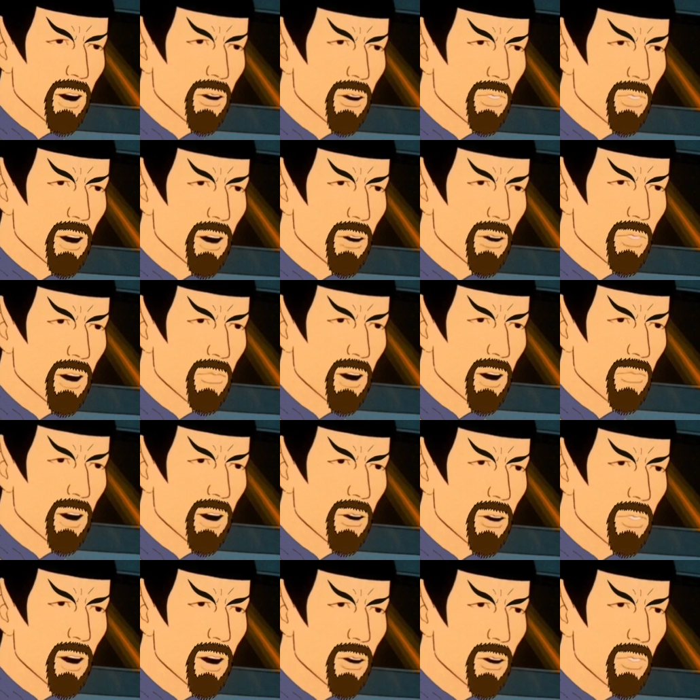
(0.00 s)
fallacy of
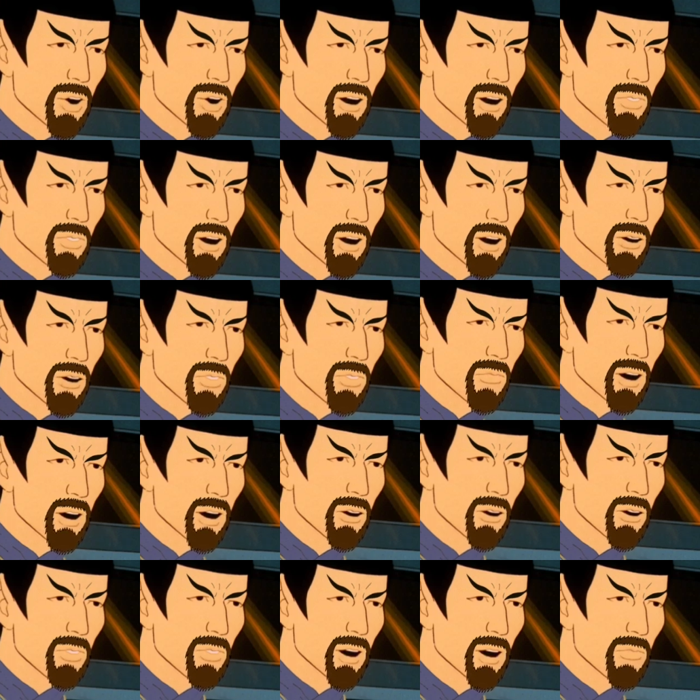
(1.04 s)
appealing to the
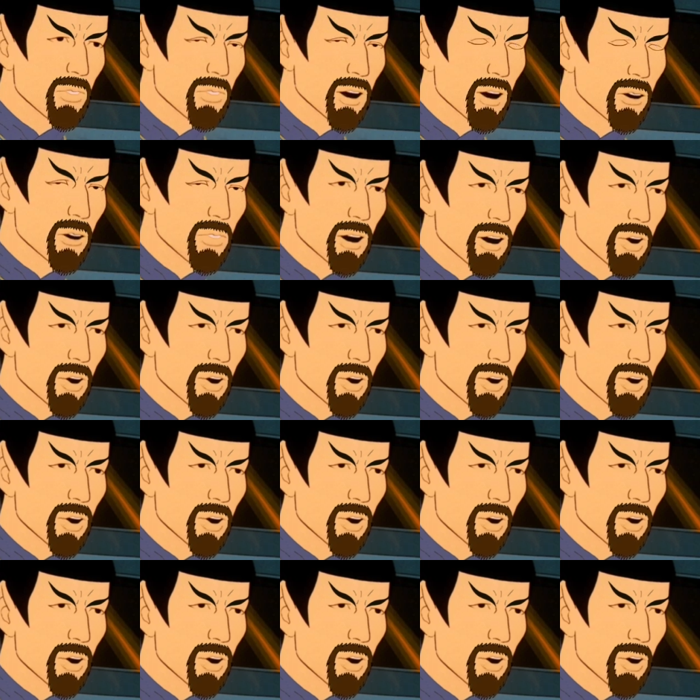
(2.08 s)
testimony of an